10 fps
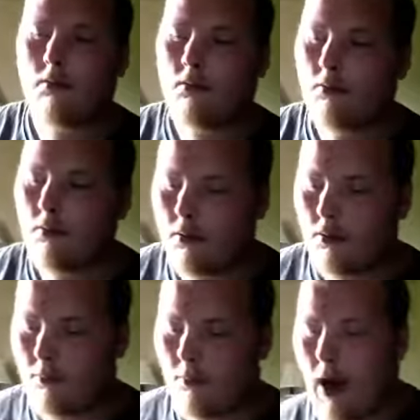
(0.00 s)
boy
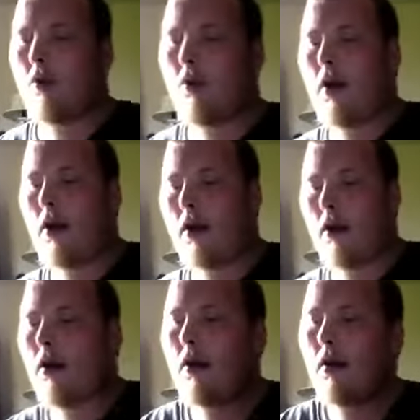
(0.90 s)
right here,
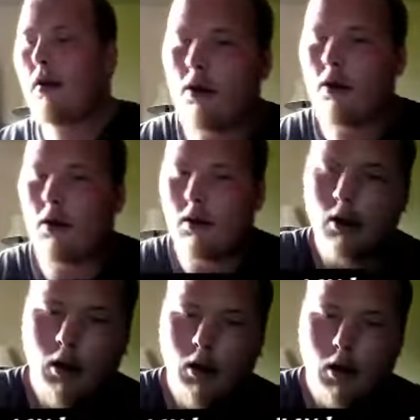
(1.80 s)
which I'll
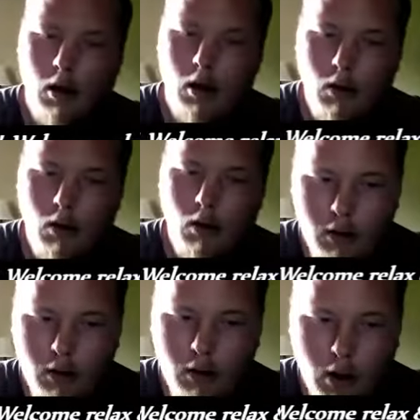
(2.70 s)
show you.
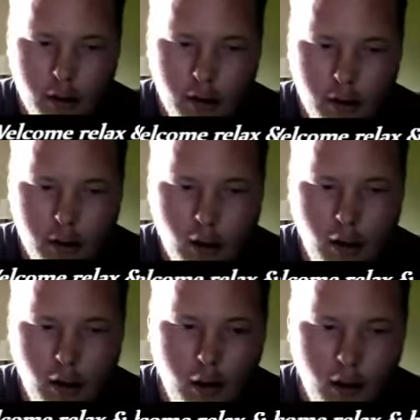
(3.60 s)
Hold
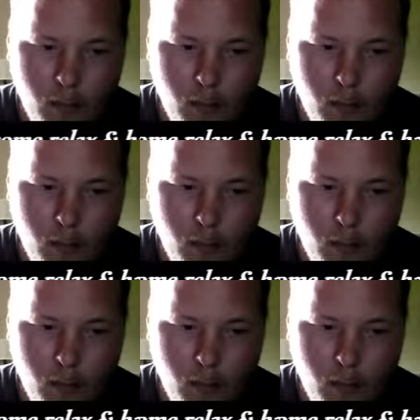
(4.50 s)
on.